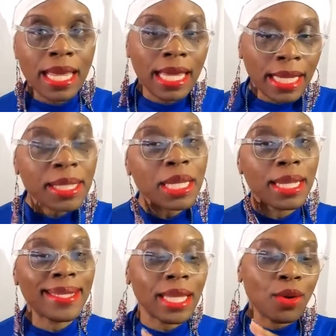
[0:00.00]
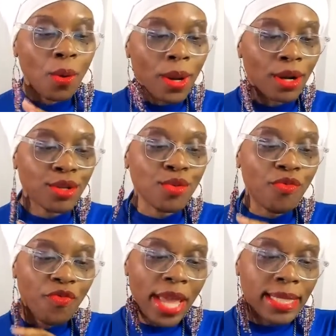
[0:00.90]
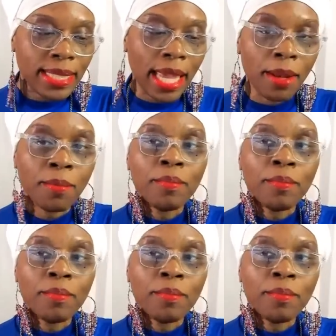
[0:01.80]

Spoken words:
into this in order to fix it.